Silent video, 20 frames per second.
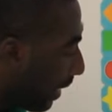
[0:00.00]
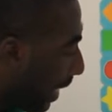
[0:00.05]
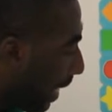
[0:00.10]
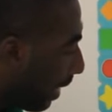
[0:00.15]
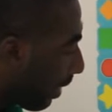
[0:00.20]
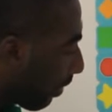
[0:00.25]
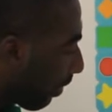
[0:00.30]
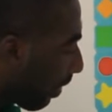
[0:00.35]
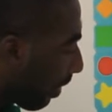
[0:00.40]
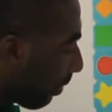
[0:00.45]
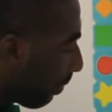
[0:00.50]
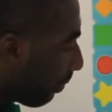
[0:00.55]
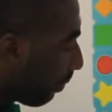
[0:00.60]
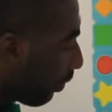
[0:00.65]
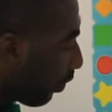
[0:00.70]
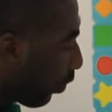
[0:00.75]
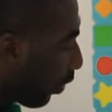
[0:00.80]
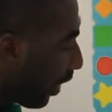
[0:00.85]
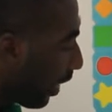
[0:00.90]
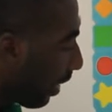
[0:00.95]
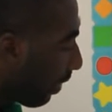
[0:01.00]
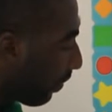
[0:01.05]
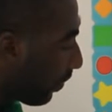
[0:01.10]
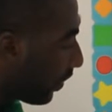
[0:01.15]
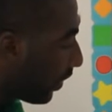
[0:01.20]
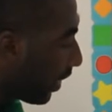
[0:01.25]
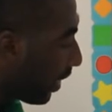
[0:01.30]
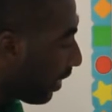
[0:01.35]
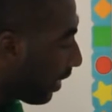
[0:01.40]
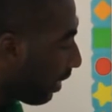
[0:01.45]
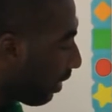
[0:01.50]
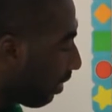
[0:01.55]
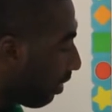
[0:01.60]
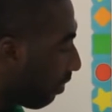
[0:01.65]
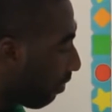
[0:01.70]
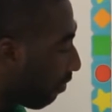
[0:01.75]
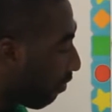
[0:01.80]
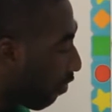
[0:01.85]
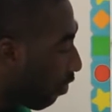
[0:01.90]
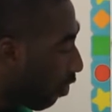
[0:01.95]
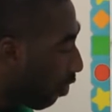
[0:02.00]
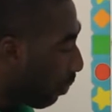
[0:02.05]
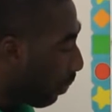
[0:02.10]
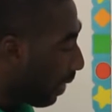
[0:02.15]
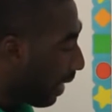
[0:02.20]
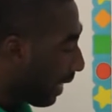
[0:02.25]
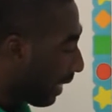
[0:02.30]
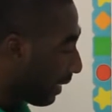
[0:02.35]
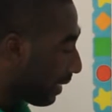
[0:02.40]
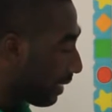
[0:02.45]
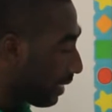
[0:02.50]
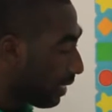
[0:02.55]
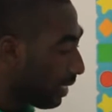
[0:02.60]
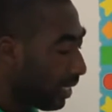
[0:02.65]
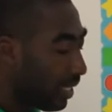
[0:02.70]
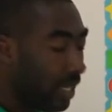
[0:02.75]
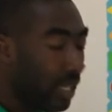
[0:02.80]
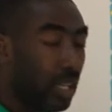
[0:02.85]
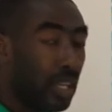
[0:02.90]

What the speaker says: diagram, we have shaded 4 parts